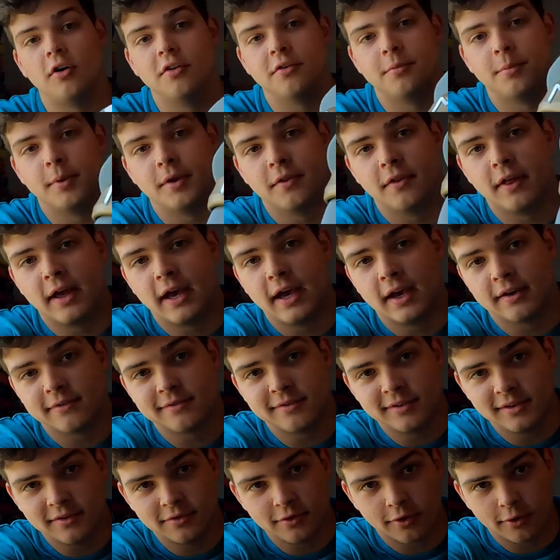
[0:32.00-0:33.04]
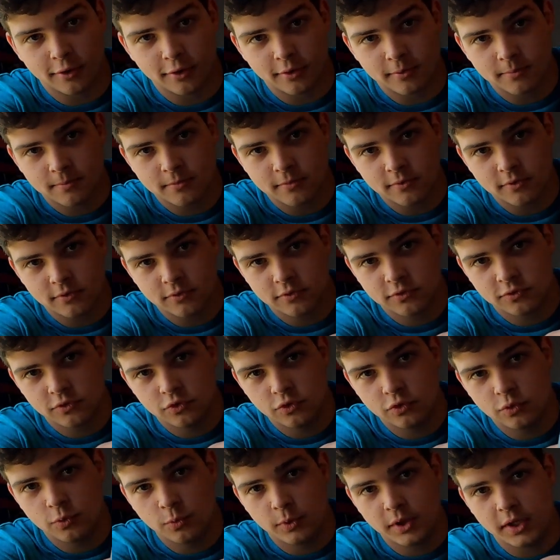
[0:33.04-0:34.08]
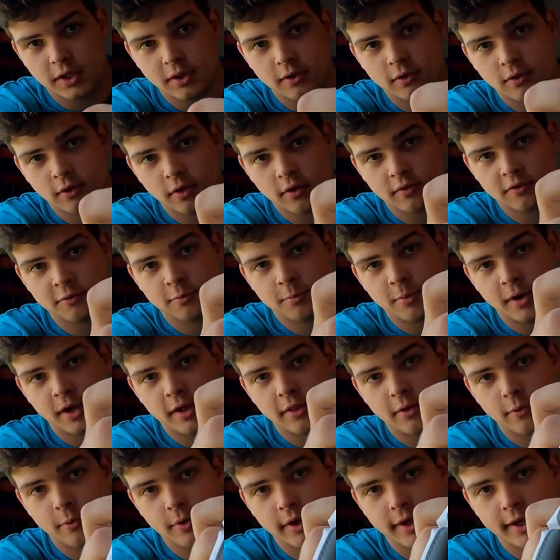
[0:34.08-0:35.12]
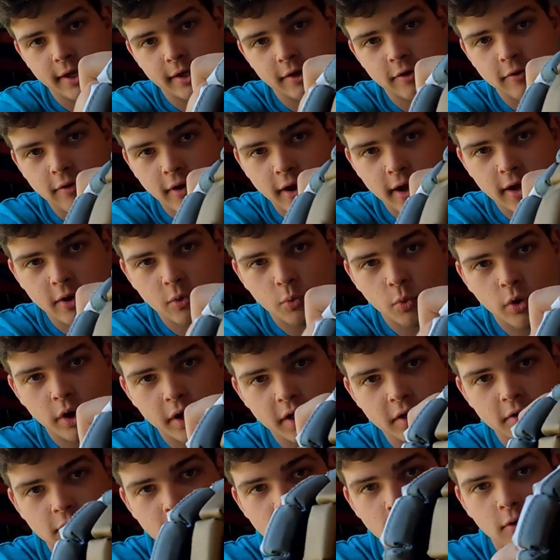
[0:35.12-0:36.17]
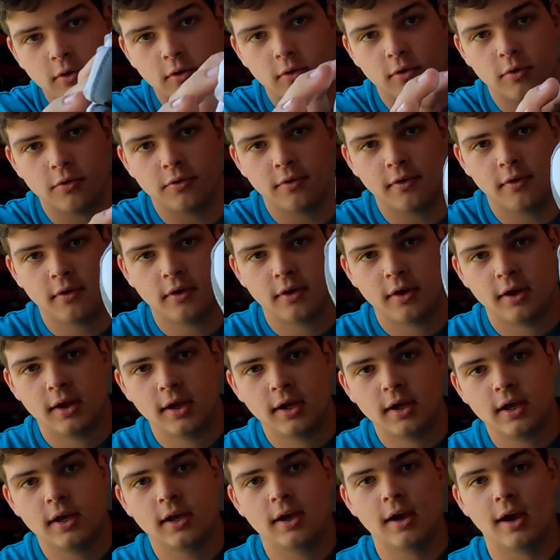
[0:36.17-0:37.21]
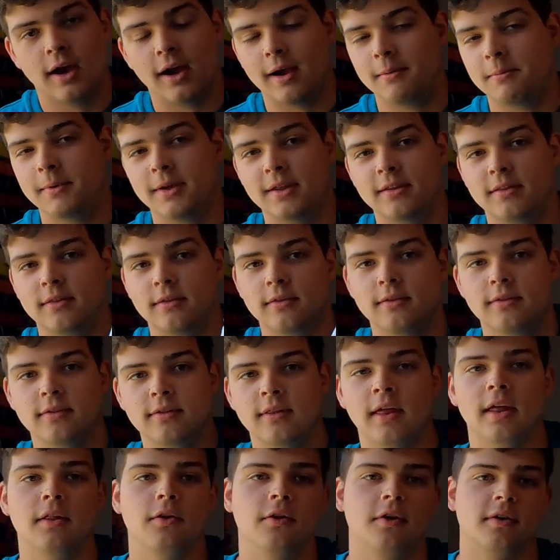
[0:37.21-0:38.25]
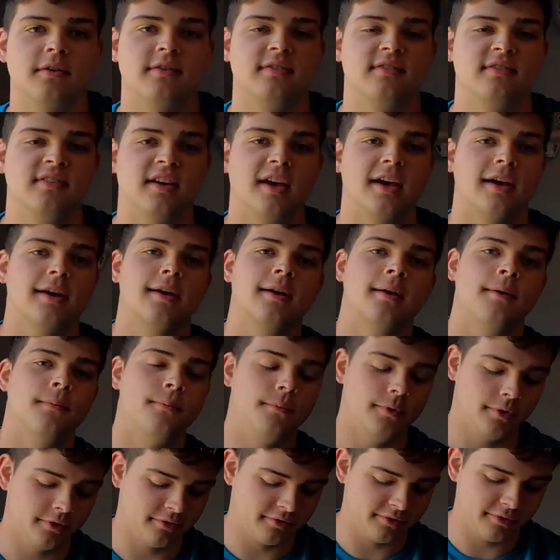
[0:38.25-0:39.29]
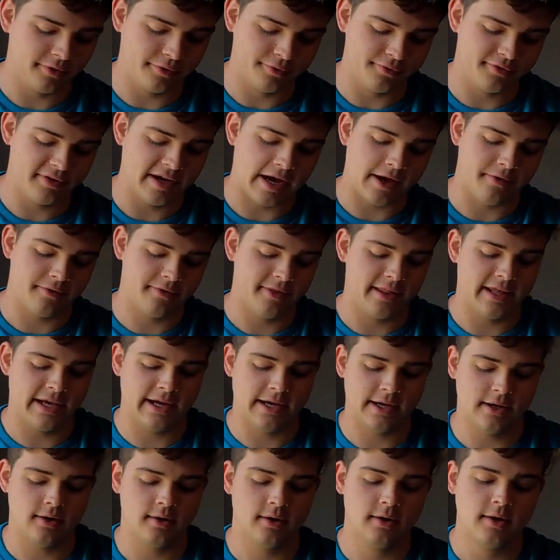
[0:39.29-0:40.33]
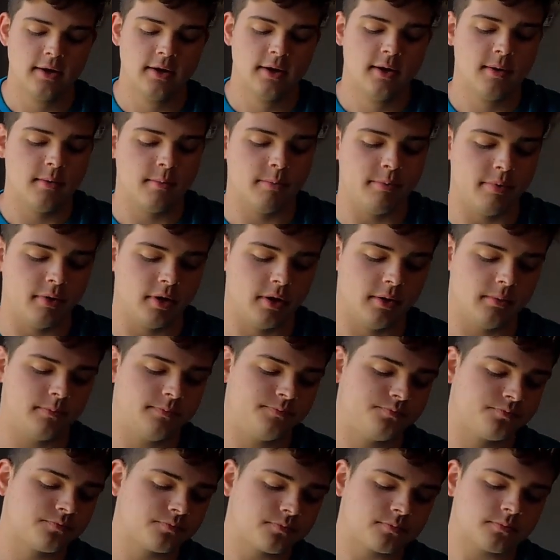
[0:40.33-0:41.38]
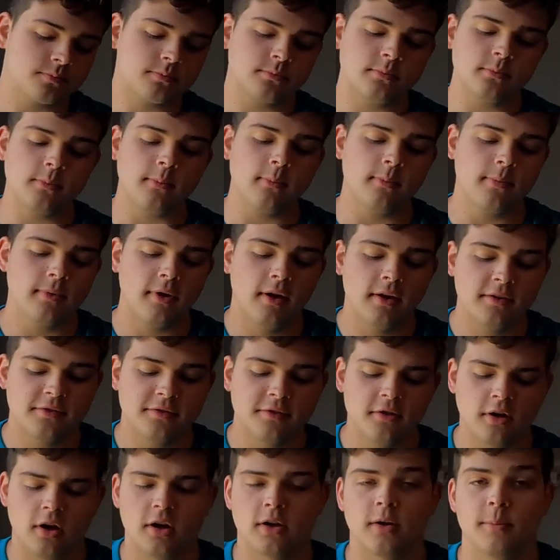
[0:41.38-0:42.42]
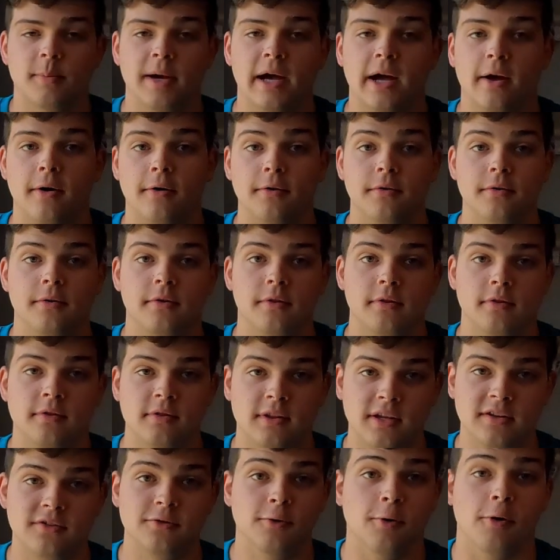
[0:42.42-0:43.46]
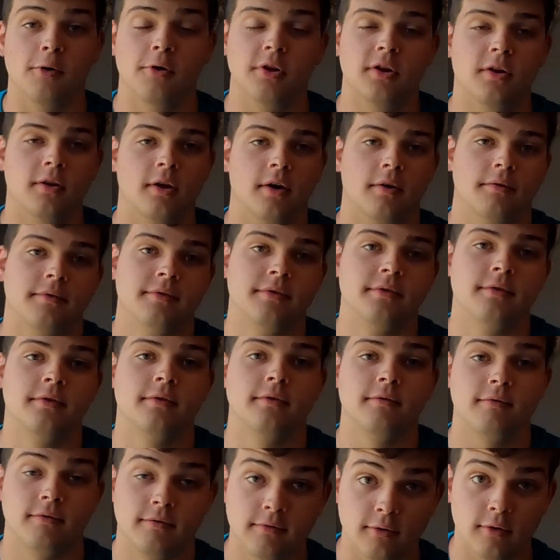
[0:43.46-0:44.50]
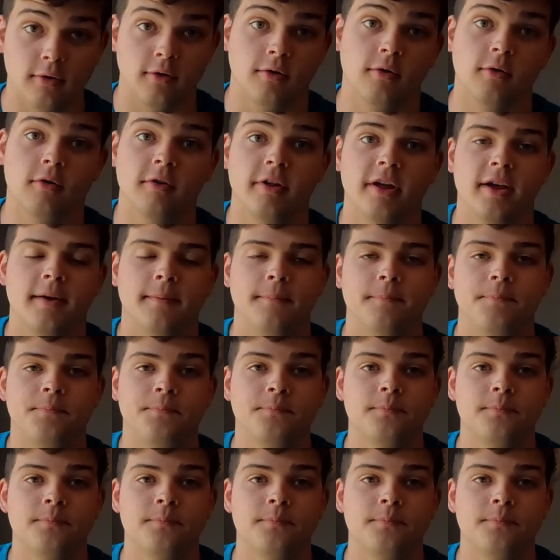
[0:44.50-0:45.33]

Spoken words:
Ultimate Lax. These are sweet gloves, by the way. Gray and white and gold. I mean, they look sick. There's no doubt in that. But let's talk about these goalie gloves for a goalie.